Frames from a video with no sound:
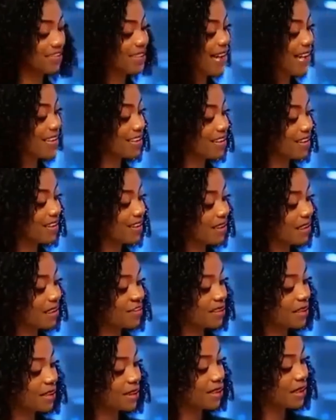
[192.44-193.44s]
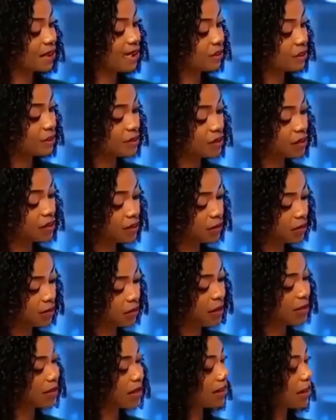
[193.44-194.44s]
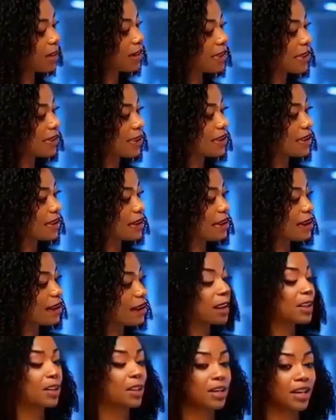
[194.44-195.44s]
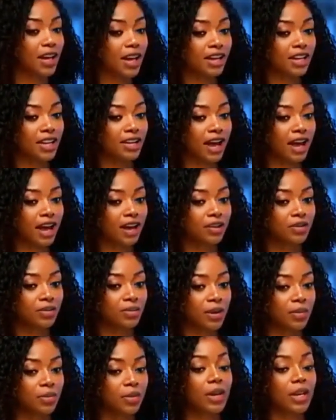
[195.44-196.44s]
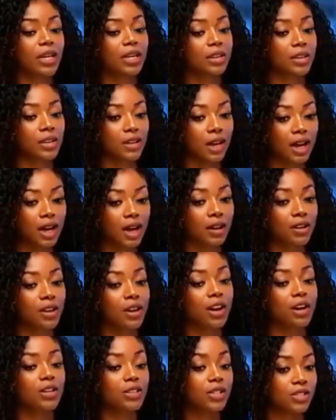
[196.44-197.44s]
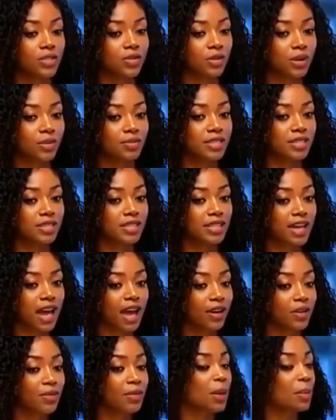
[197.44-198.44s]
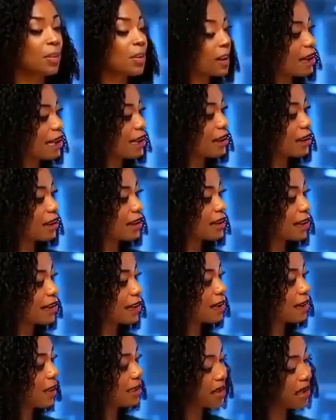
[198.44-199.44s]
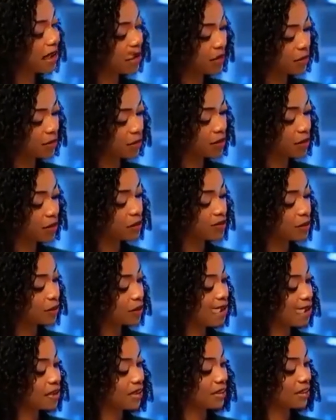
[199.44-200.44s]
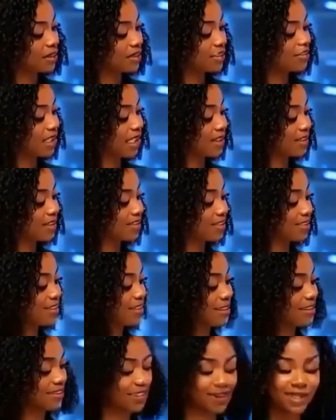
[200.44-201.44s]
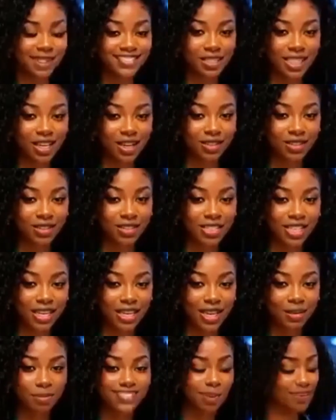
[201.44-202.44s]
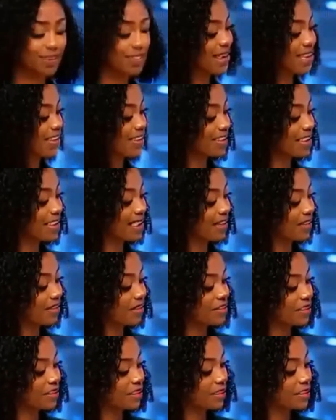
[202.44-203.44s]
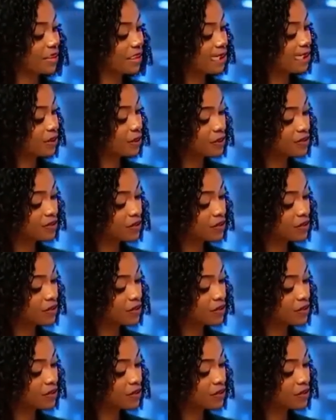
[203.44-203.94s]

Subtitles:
bacteria have a thinner peptidoglycan layer and an outer membrane. Alcohol disrupts this outer membrane, allowing the purple dye to escape before the cells take up the pink safranin stain.